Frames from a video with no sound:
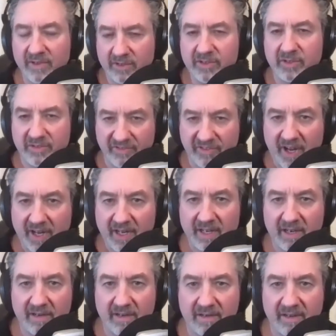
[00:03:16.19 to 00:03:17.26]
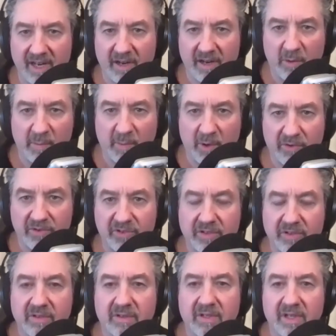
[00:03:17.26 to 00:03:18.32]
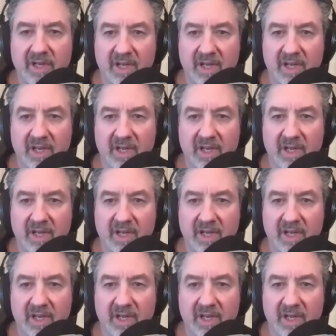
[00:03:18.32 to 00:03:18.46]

to define nano-emulsion.